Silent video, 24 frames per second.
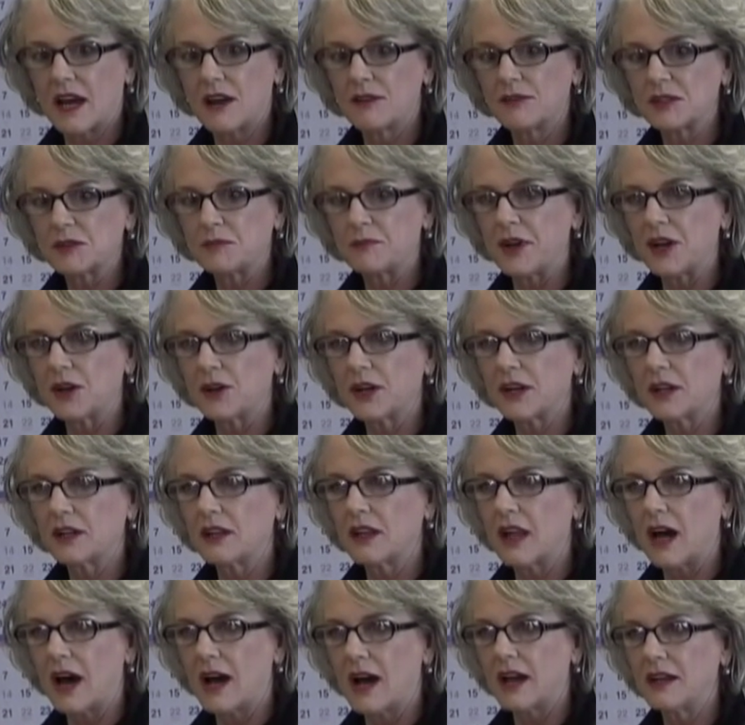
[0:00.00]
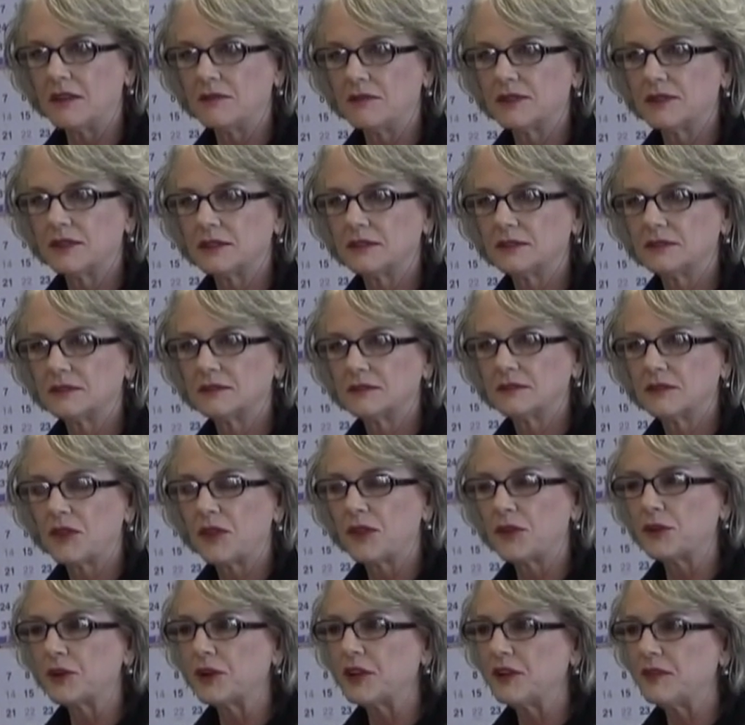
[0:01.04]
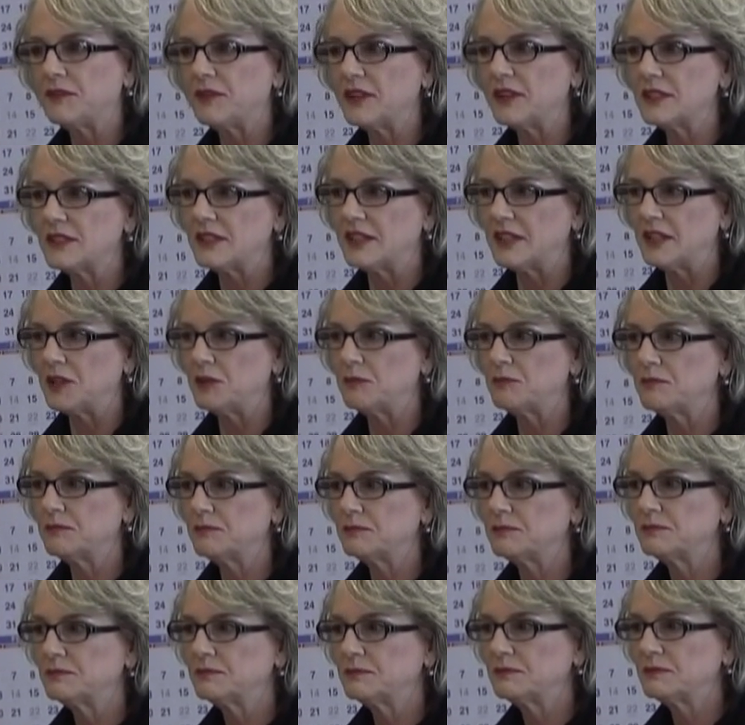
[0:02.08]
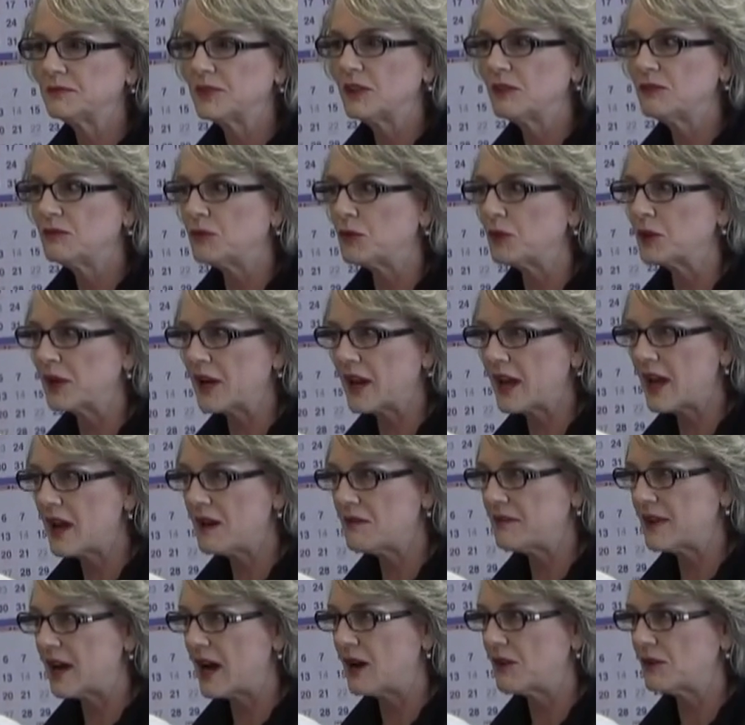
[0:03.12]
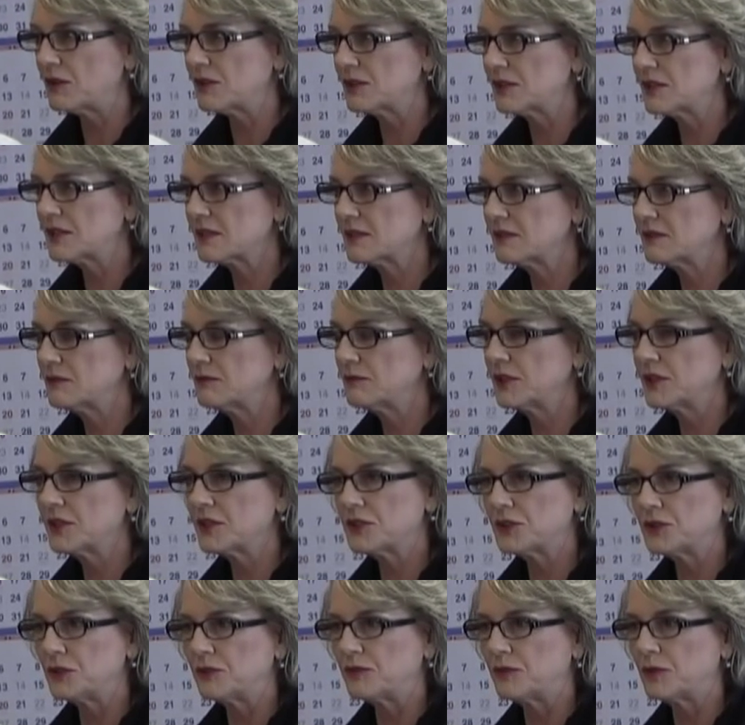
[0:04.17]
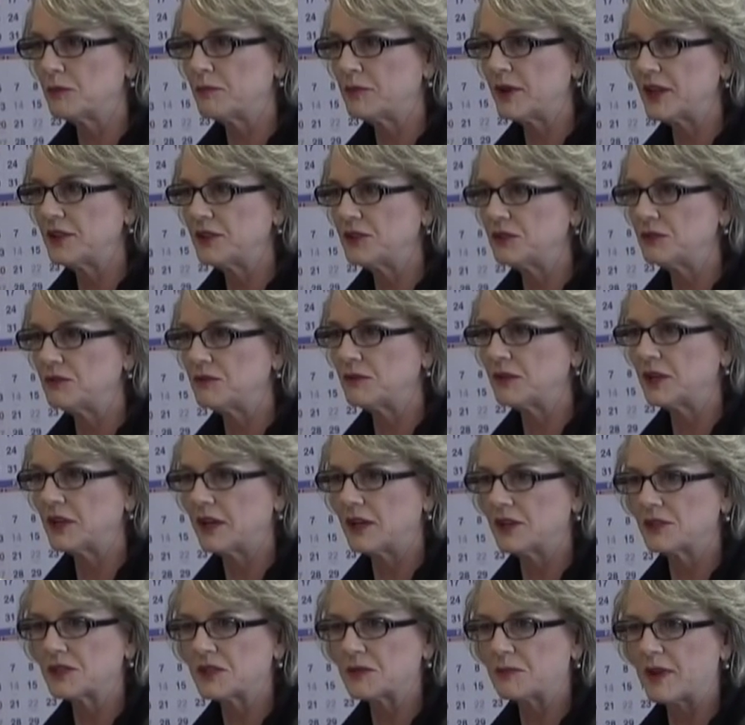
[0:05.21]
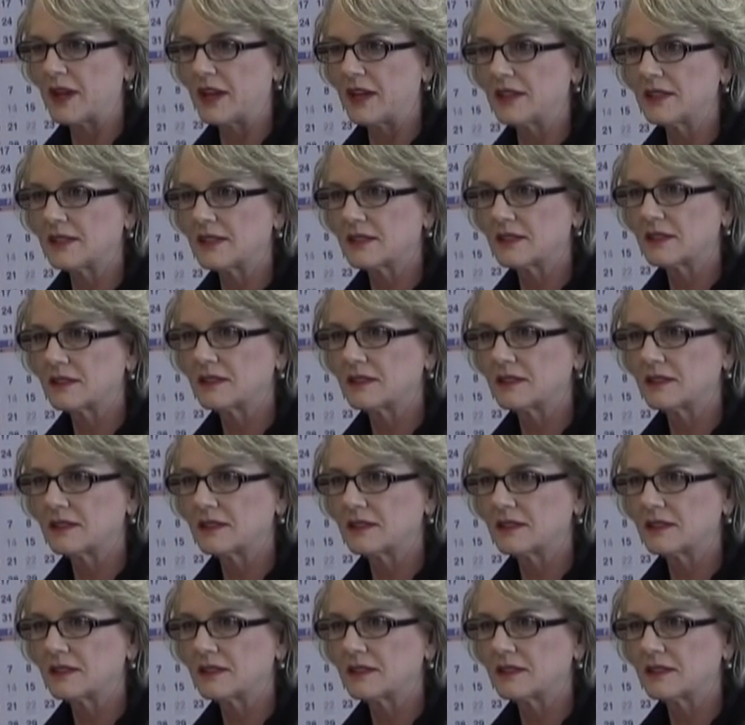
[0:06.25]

I was buried alive, 30 feet deep, four and a half hours, with a two foot by two foot airspace.